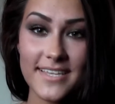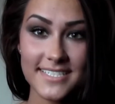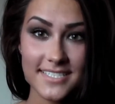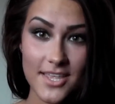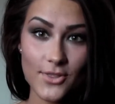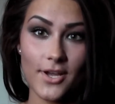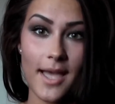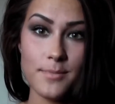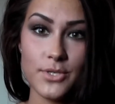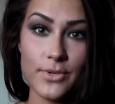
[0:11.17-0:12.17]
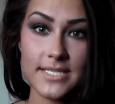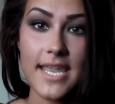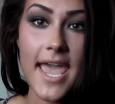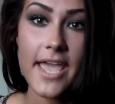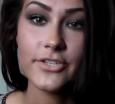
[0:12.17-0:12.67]
This is the look I'm doing
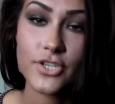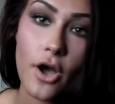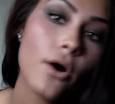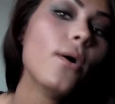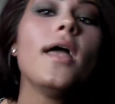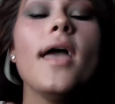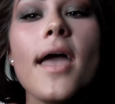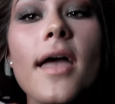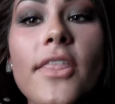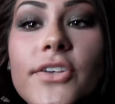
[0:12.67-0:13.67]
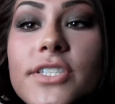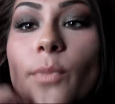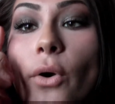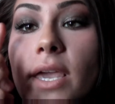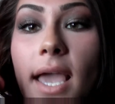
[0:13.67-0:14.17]
today. So the
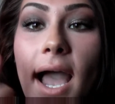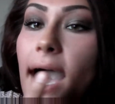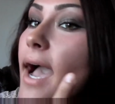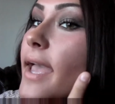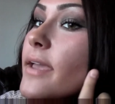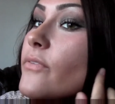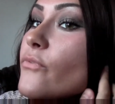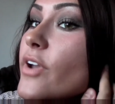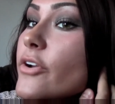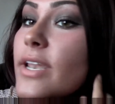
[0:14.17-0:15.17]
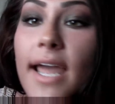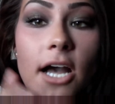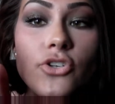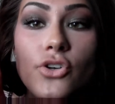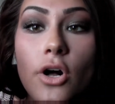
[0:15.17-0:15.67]
smoky eye, very
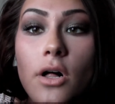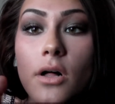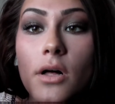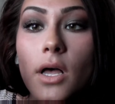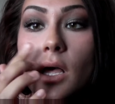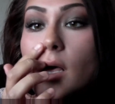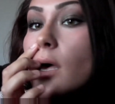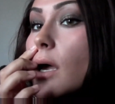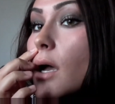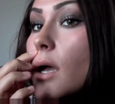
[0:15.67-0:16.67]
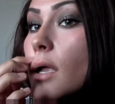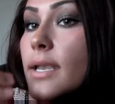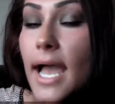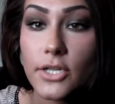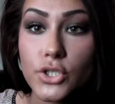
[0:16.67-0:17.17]
natural,
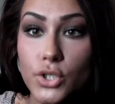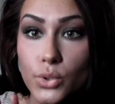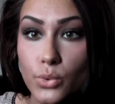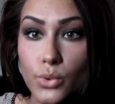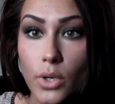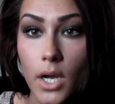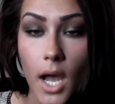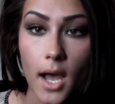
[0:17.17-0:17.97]
not too